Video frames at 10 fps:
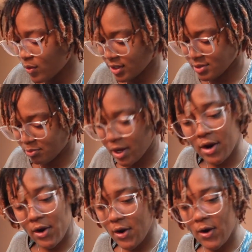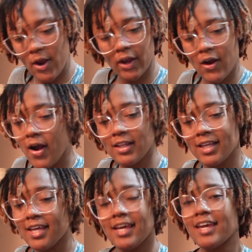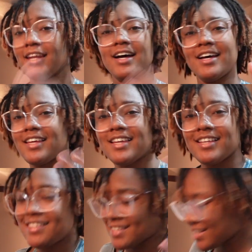this butter and garlic and onions.